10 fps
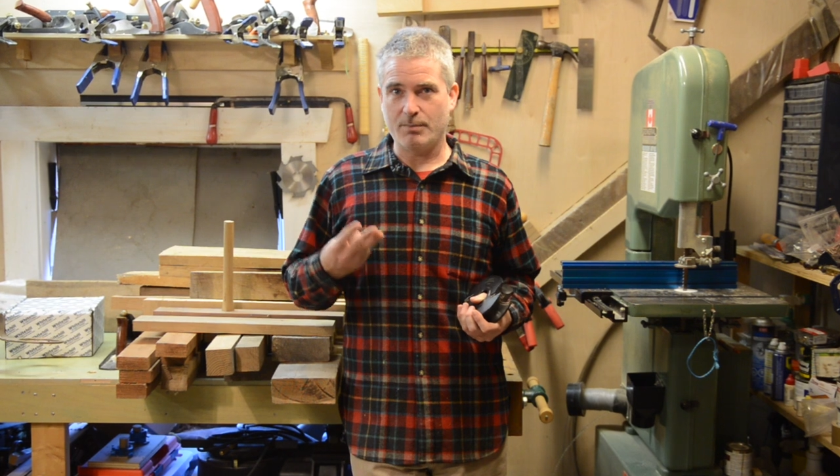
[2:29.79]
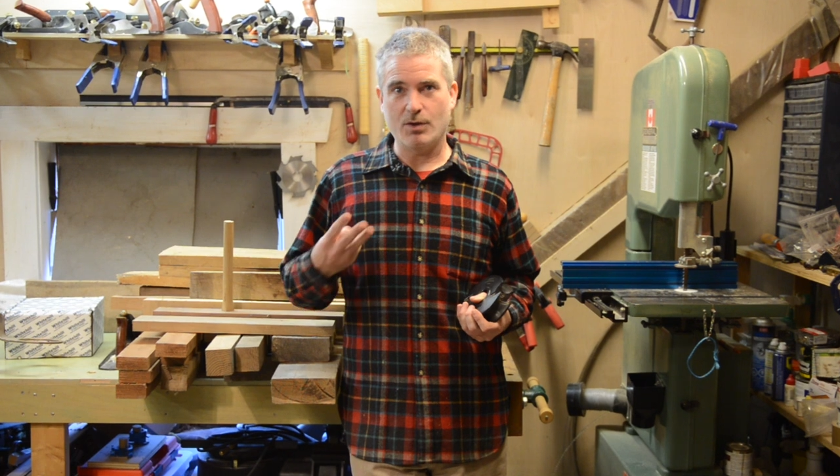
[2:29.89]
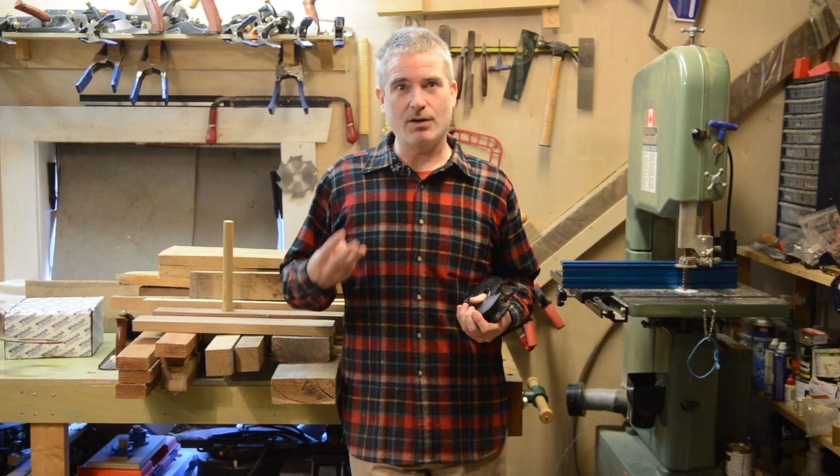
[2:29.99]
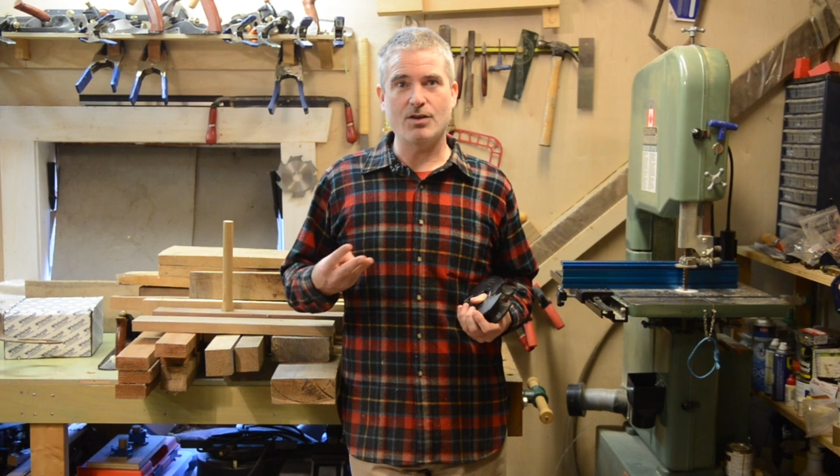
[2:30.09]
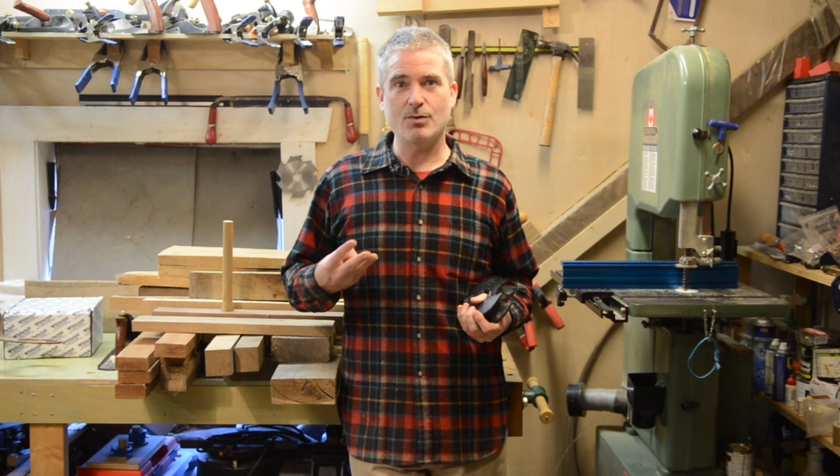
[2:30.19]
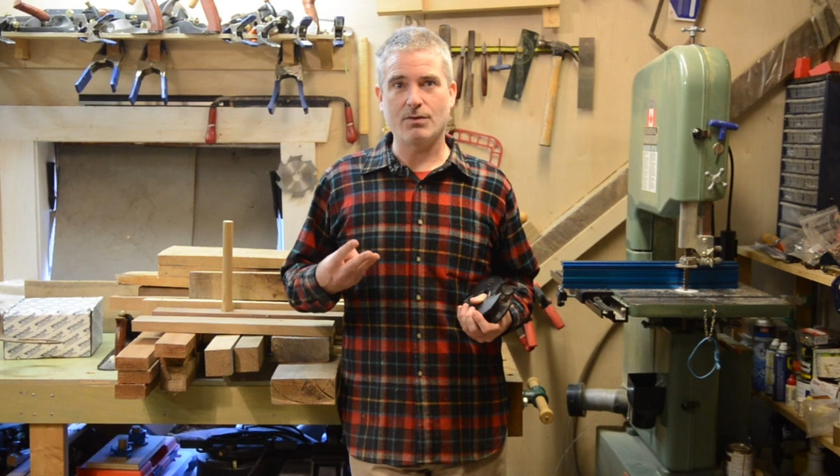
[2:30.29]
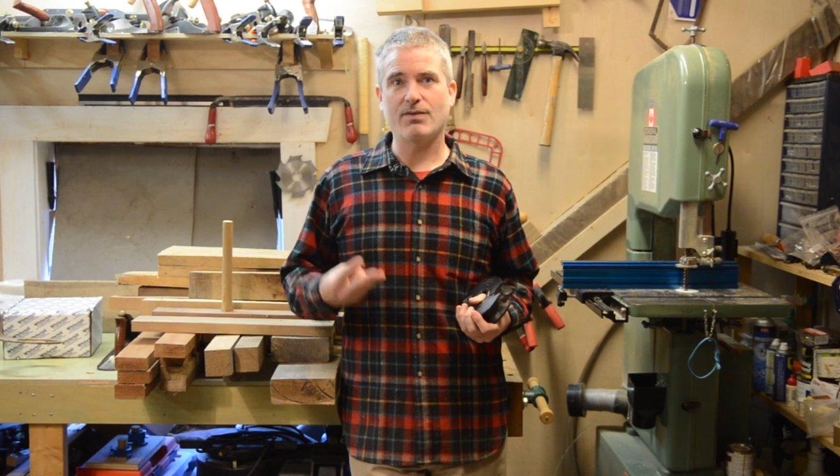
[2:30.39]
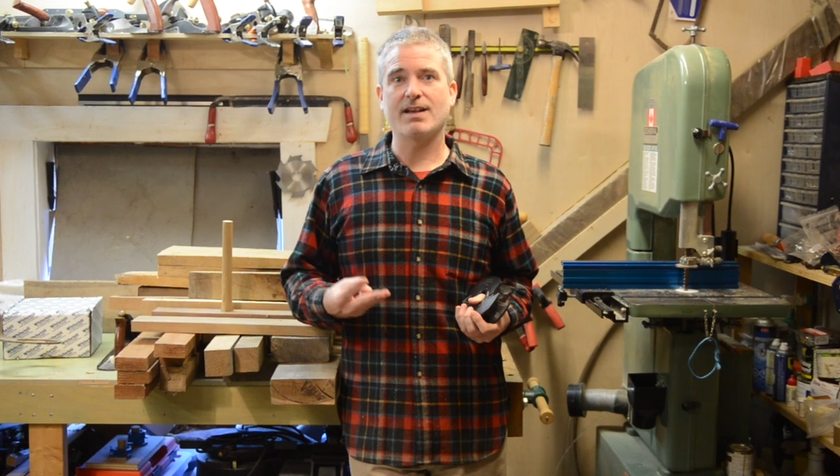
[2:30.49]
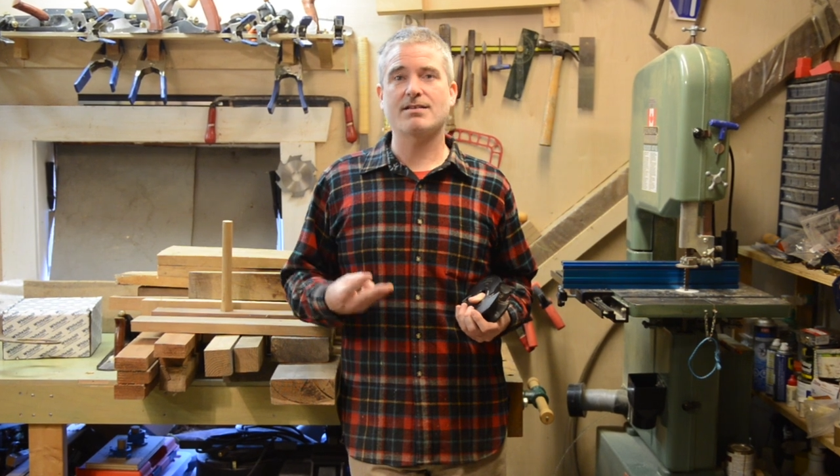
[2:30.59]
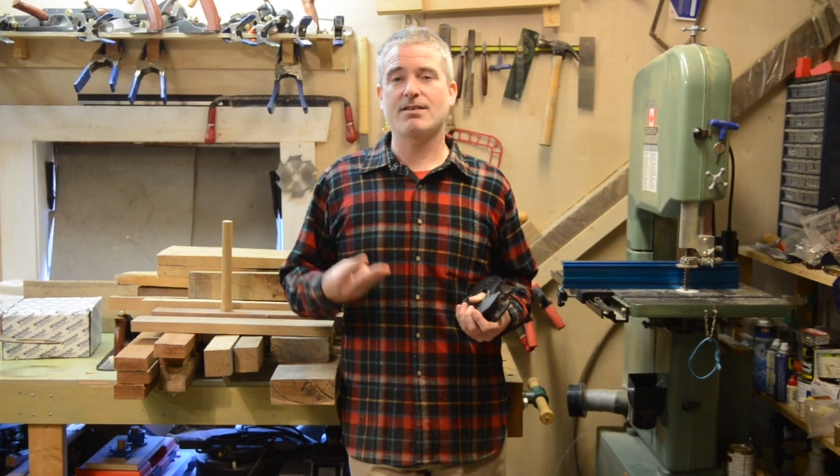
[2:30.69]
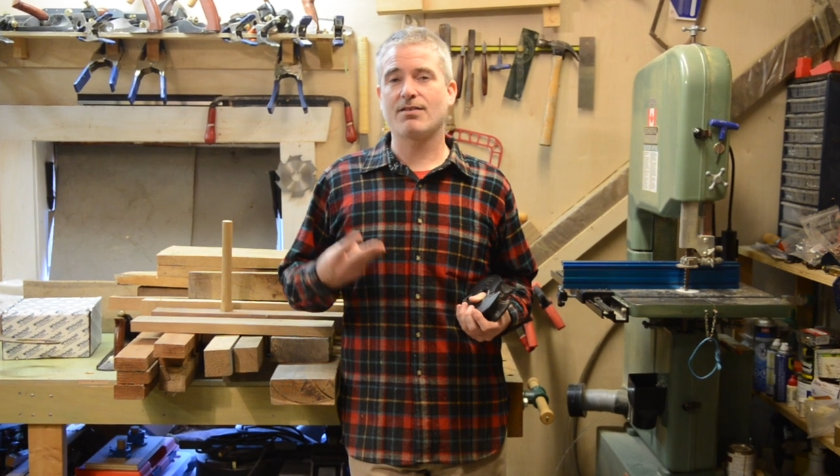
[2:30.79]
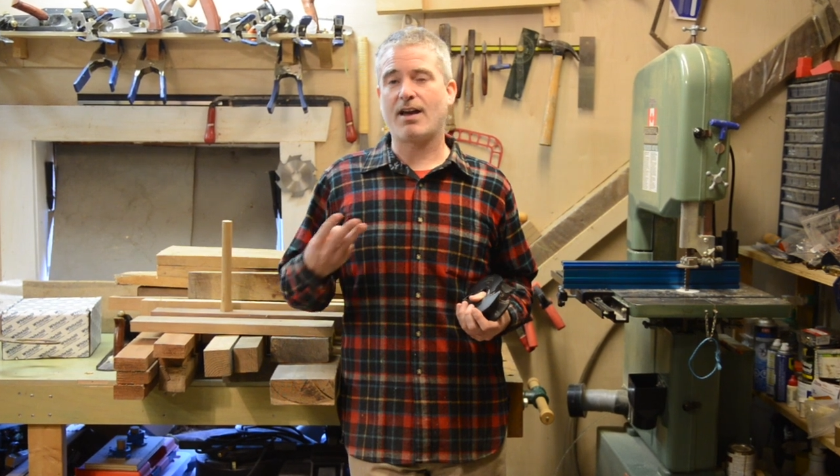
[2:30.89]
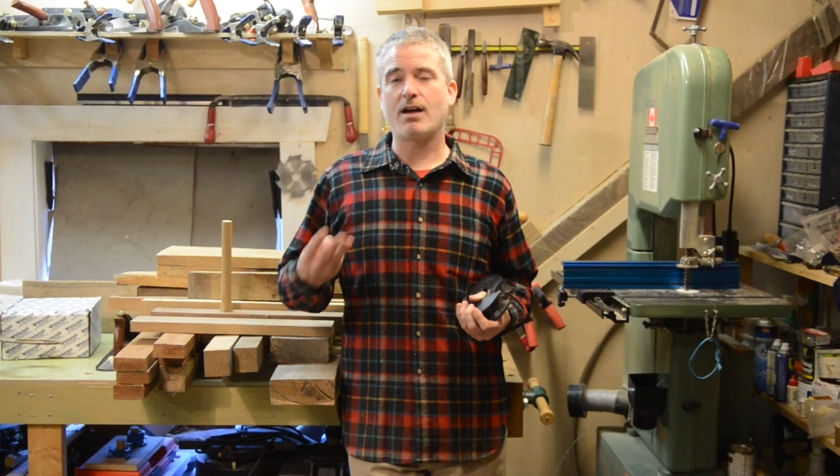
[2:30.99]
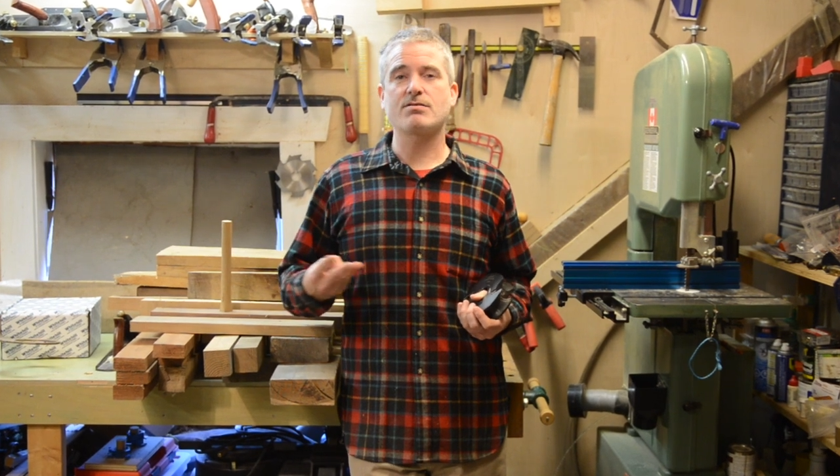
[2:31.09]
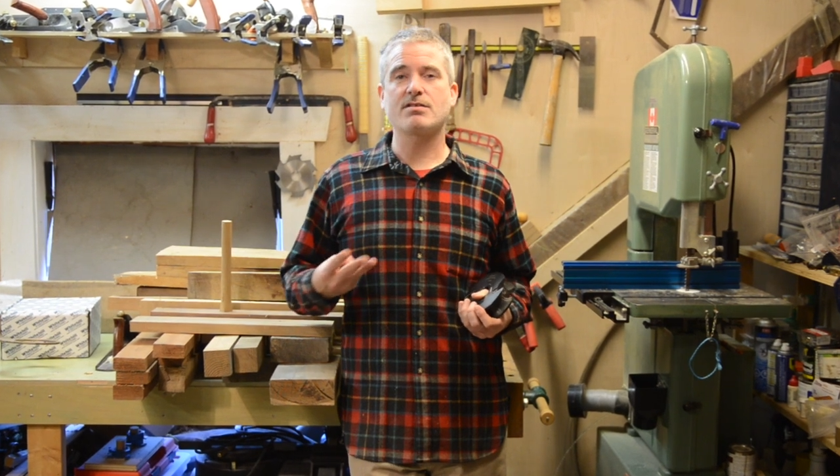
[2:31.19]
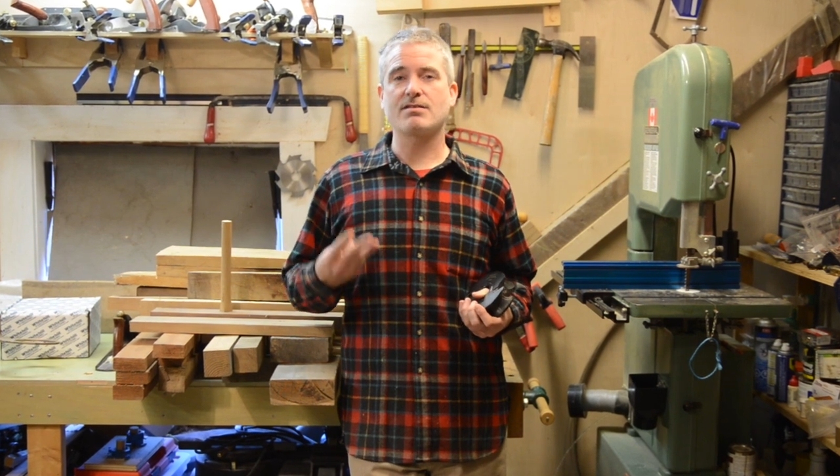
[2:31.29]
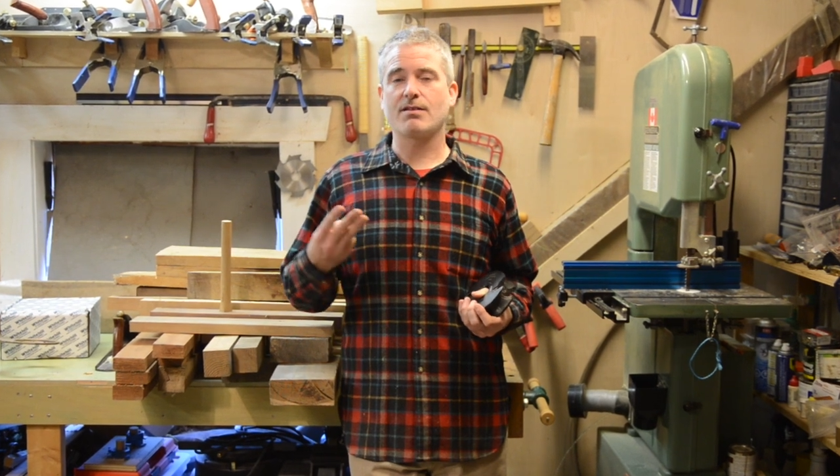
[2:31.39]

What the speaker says: you need to invest thousands